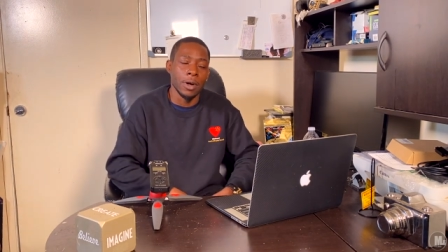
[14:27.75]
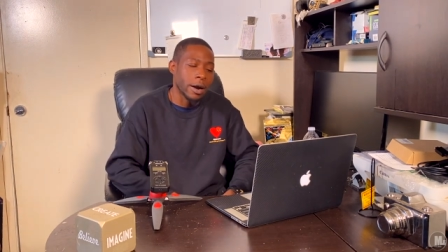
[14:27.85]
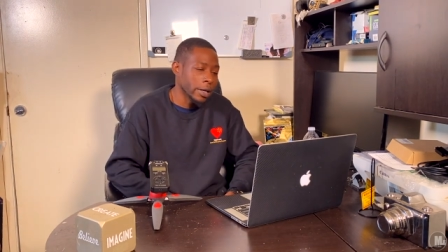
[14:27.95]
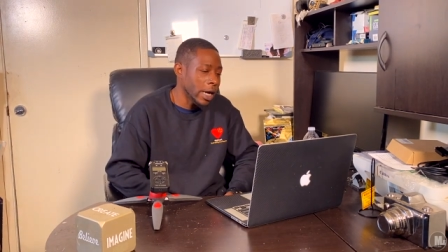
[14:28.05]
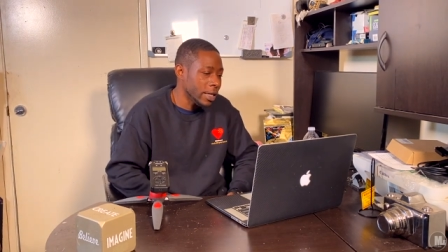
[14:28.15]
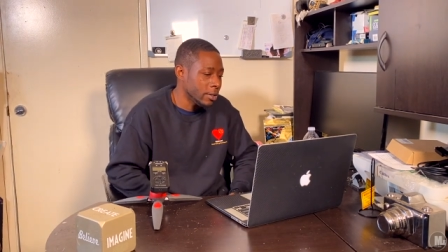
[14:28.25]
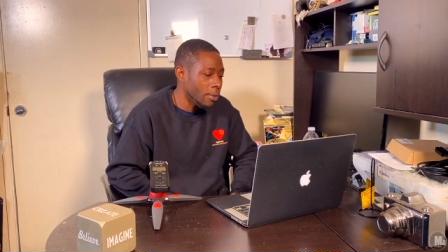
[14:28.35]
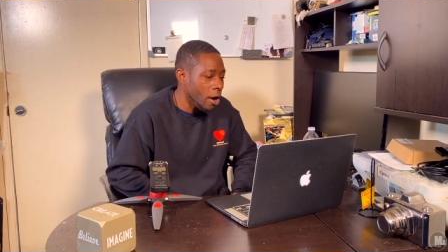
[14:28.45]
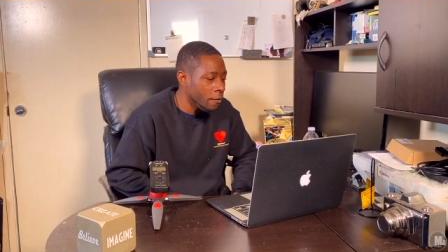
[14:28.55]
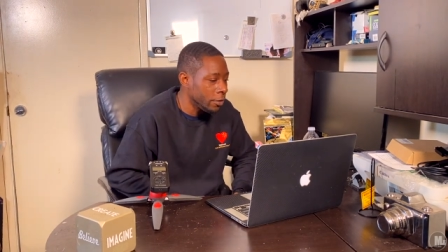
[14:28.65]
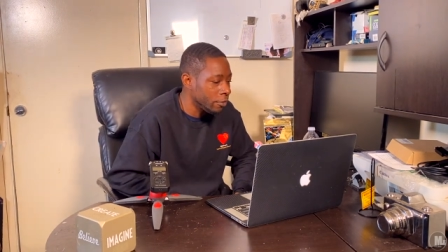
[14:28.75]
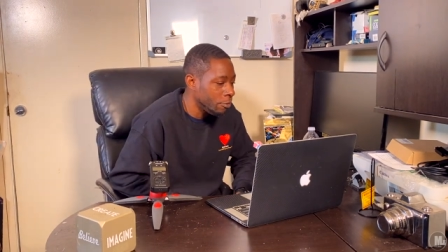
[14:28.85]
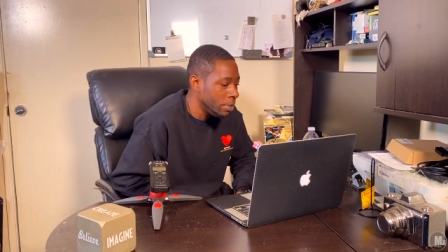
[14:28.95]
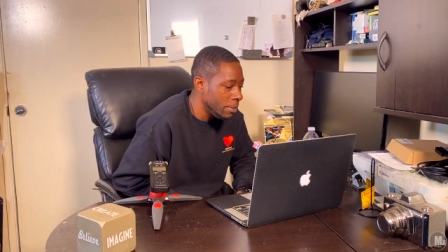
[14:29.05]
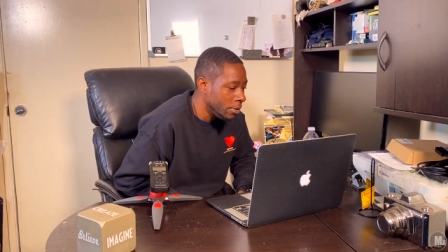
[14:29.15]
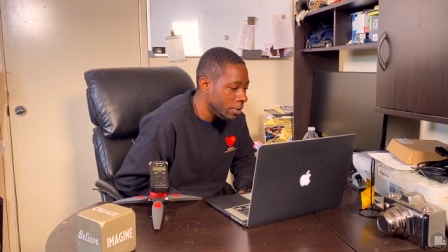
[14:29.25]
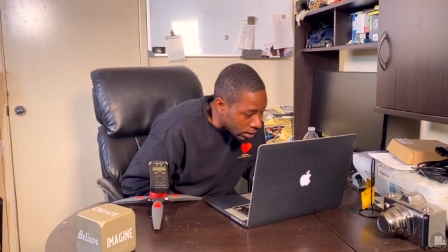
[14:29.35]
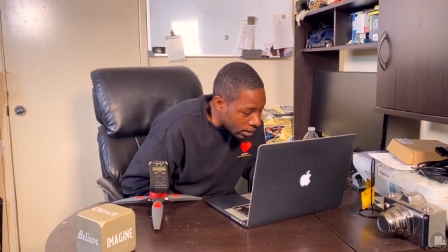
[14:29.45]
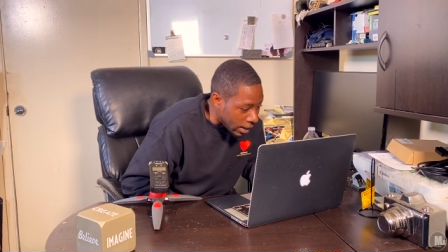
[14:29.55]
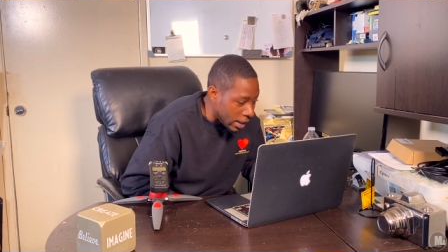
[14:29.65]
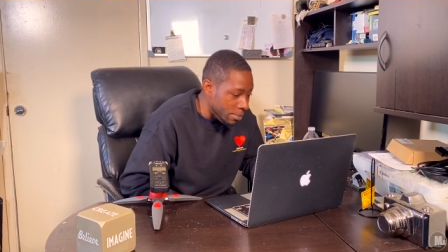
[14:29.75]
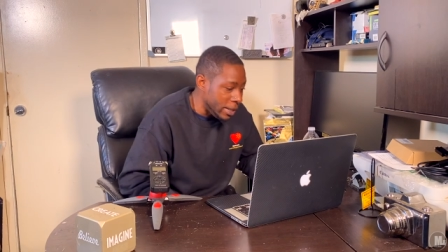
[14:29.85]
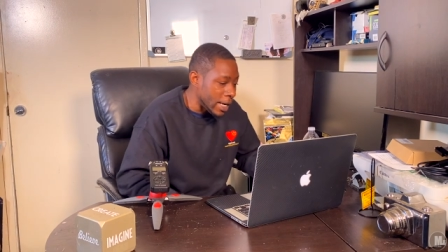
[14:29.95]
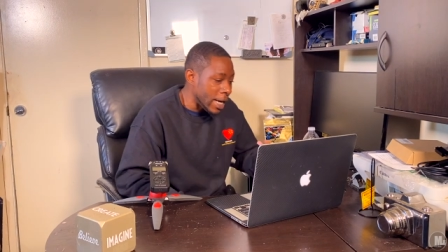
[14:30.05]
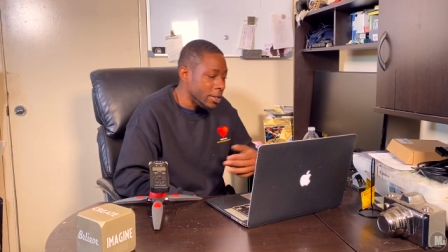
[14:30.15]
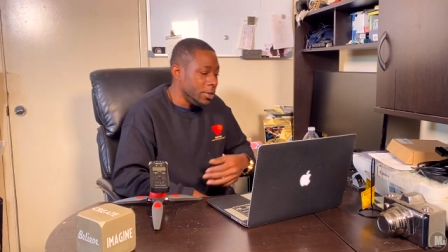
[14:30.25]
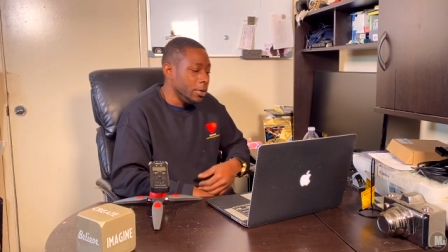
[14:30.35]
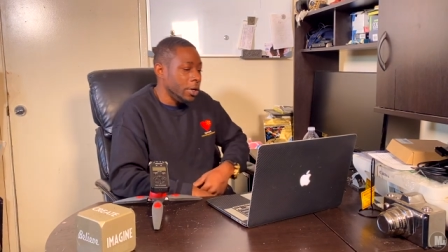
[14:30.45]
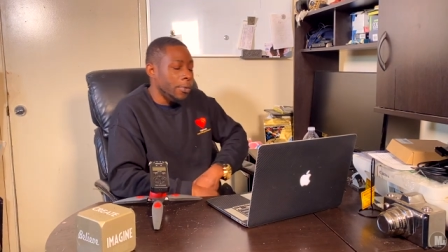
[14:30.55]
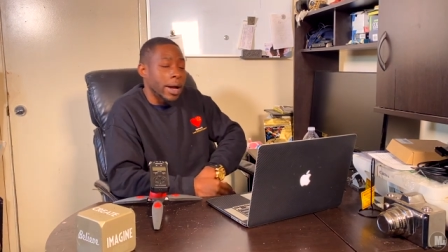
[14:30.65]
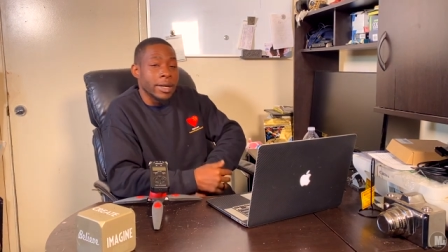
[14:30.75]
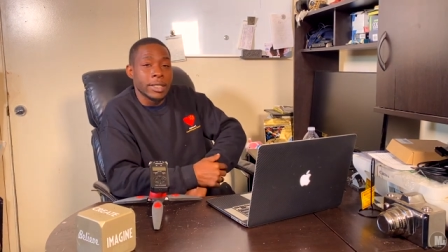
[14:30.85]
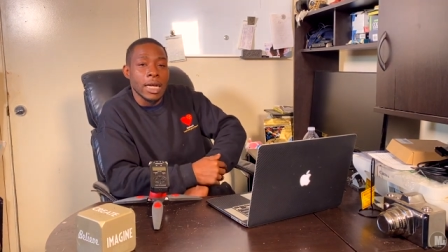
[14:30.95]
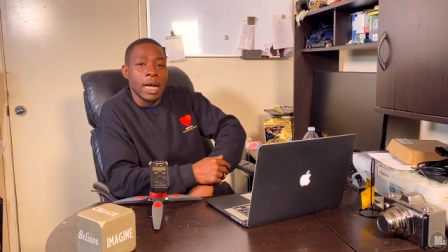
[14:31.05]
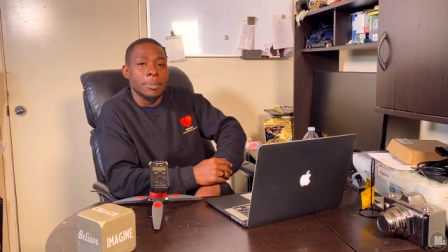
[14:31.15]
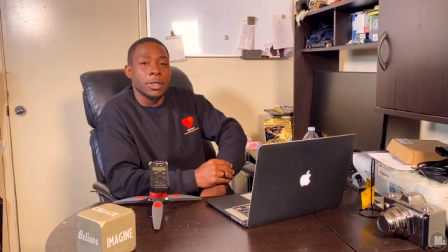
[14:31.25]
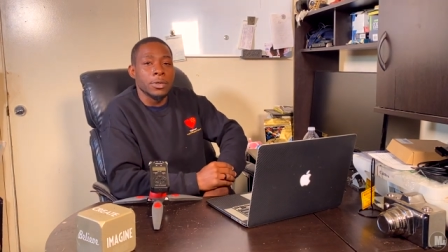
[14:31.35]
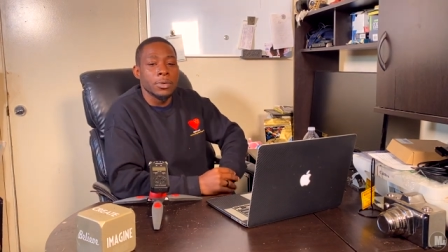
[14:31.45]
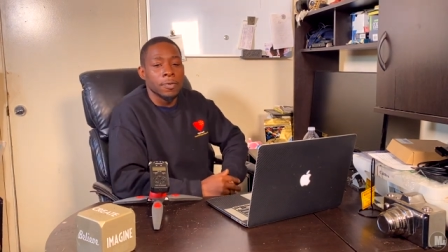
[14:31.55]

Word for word: I already got some offers from people, and it'd be nice to do it around this time too,